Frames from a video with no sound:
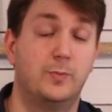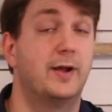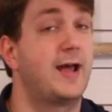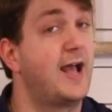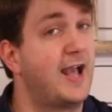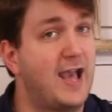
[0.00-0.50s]

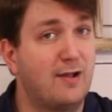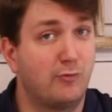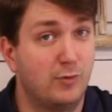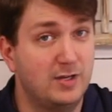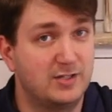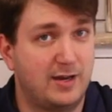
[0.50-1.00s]
but I have
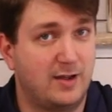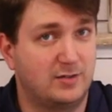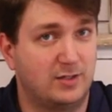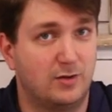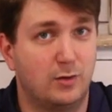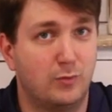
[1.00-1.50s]
reached out
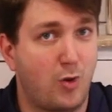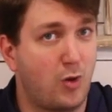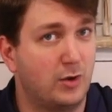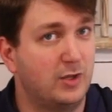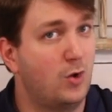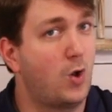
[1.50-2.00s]
to Kove
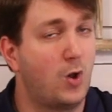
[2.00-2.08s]
Audio.